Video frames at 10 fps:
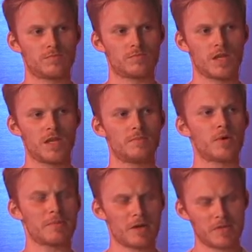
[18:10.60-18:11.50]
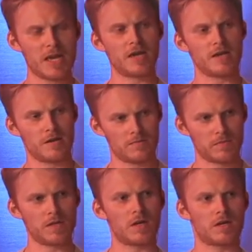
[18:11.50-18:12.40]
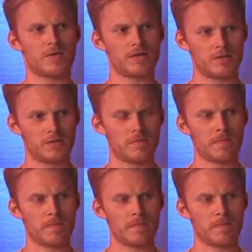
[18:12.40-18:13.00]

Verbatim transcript: in, in Birmingham. Yeah, yeah, yeah. And yeah, he, he's he's